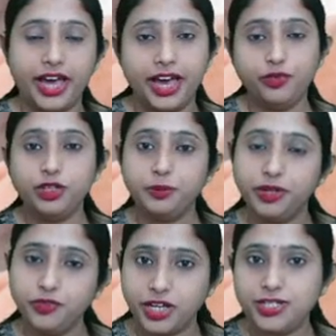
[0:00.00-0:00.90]
dad will
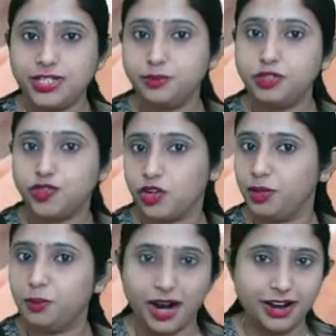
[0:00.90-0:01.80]
bring vegetables from
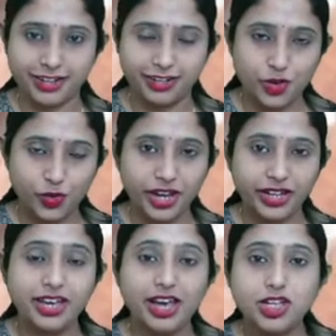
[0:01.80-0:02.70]
the market,
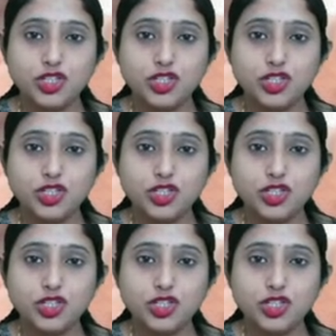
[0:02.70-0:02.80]
right?